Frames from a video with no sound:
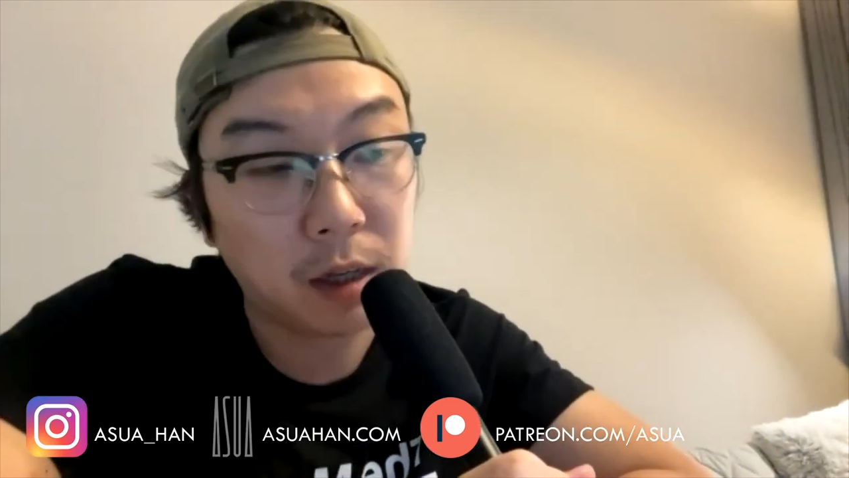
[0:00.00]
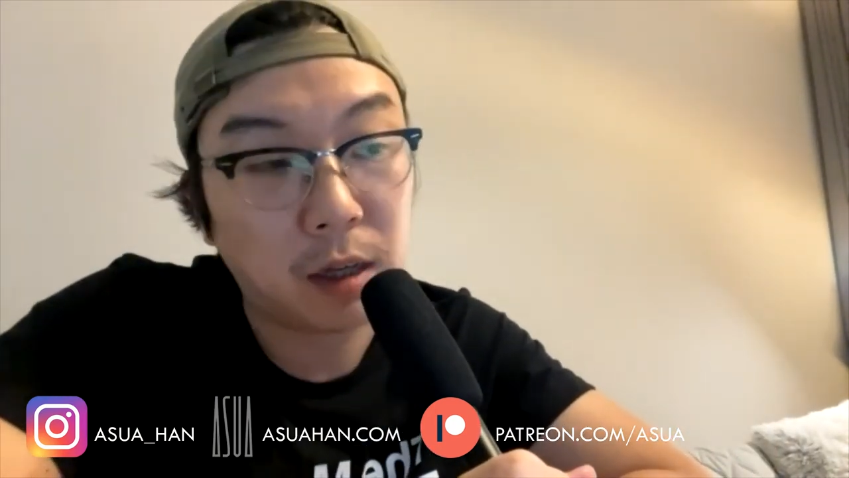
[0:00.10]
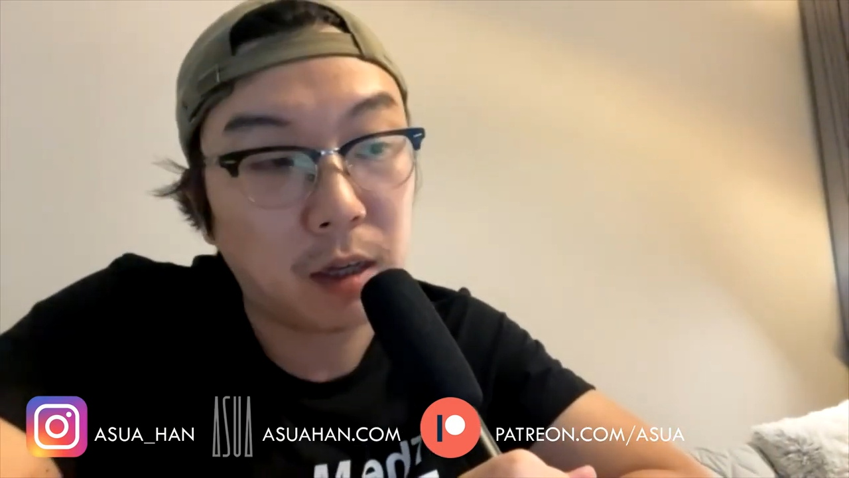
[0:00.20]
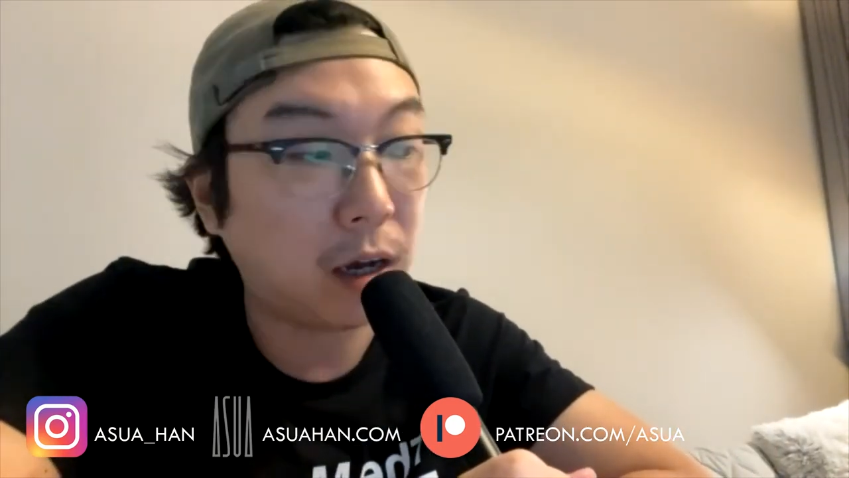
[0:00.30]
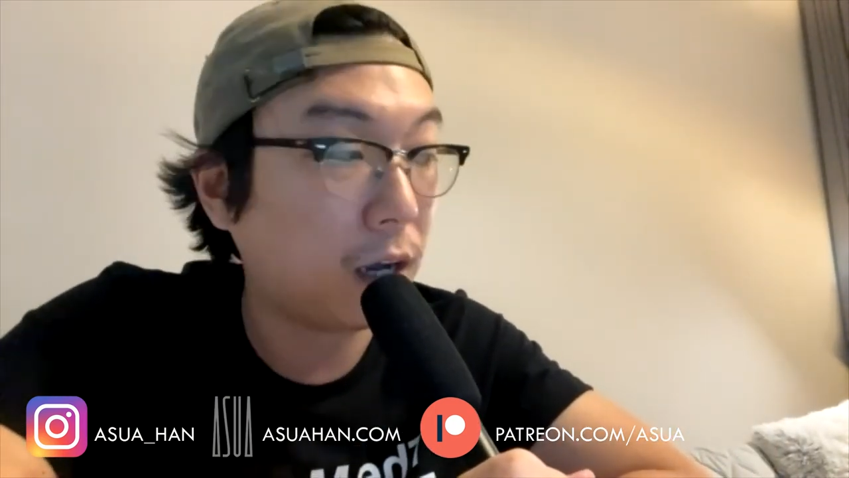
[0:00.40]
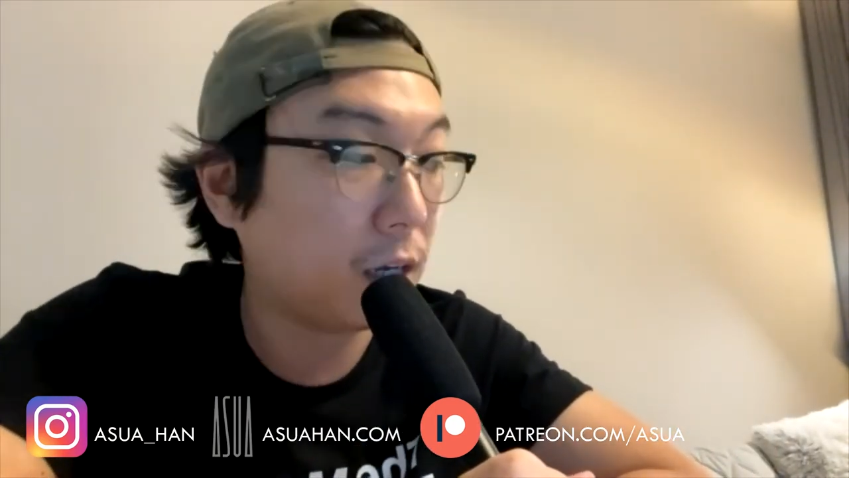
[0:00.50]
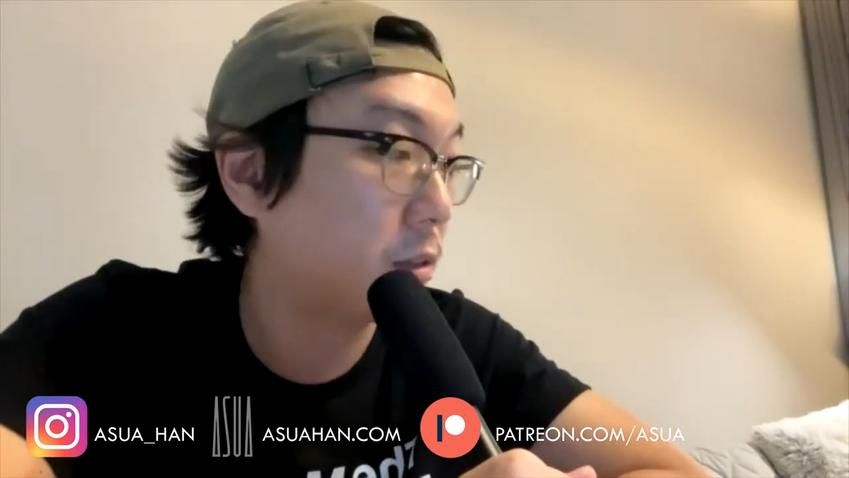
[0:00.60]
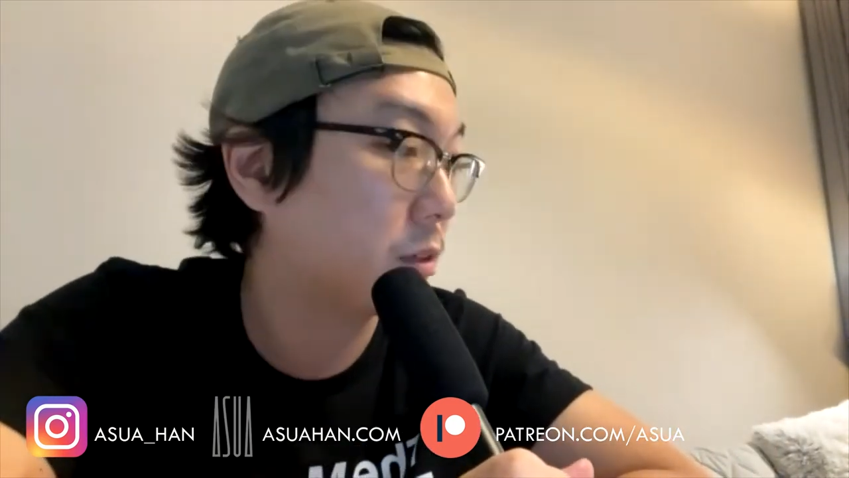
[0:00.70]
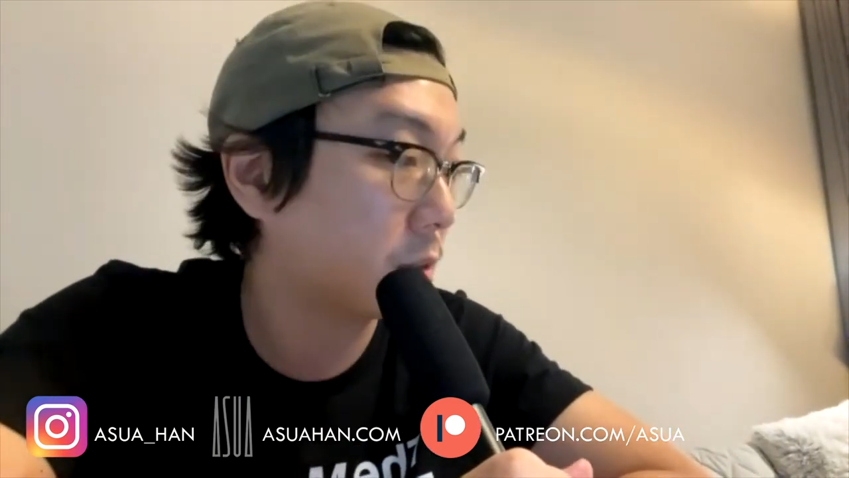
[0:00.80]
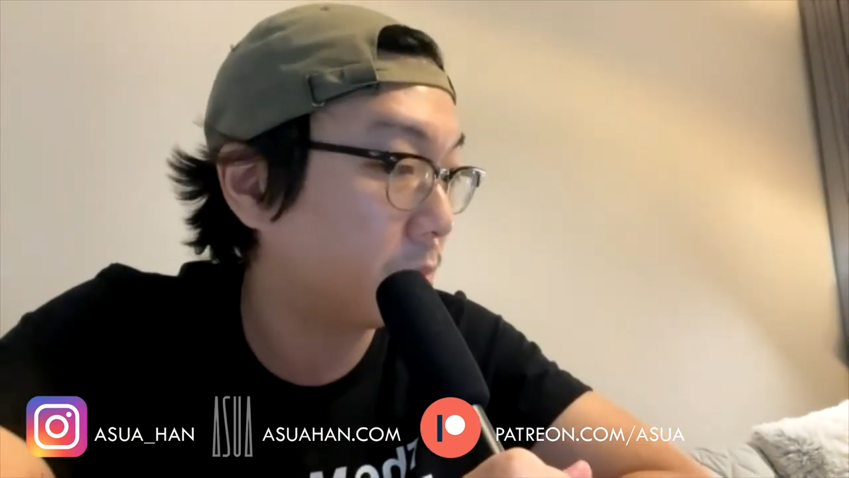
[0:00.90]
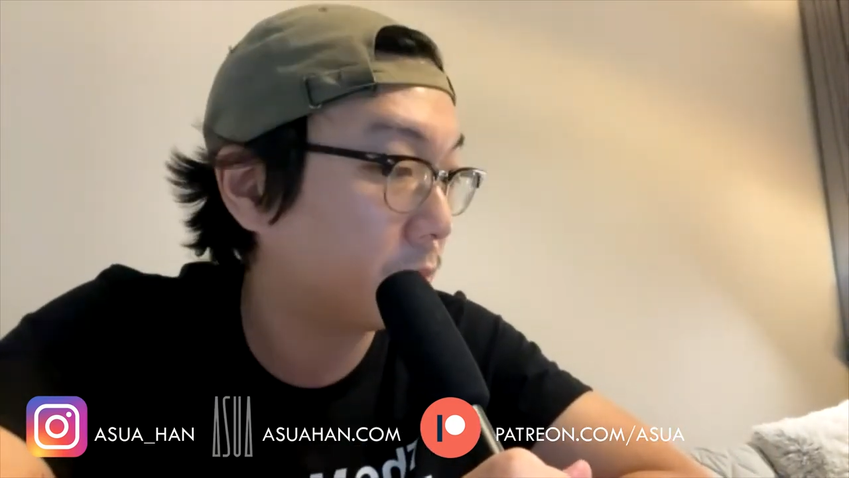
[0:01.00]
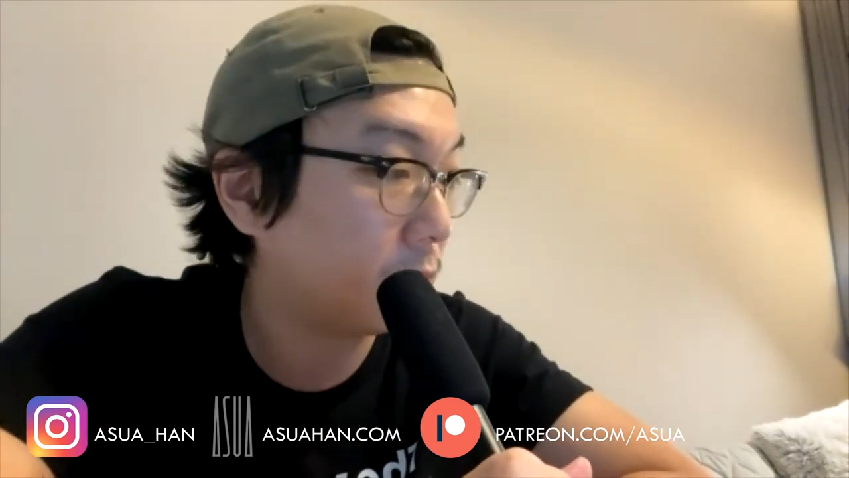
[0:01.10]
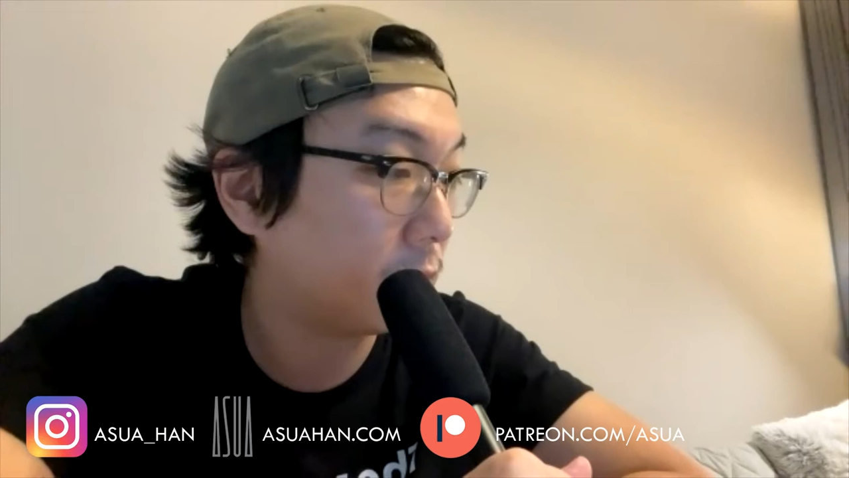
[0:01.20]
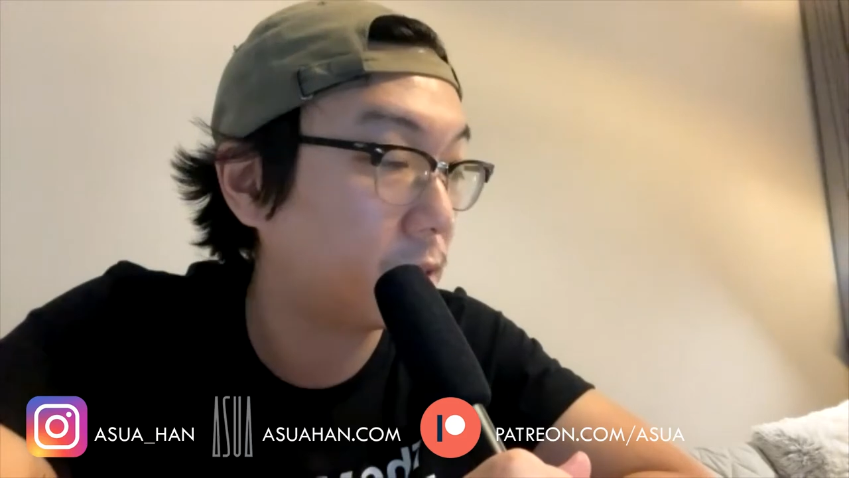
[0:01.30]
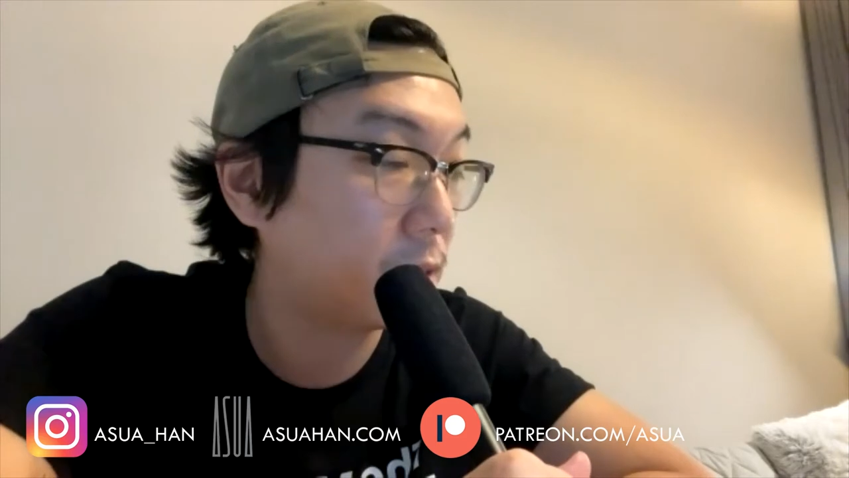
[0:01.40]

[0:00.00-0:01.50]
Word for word: highly recommend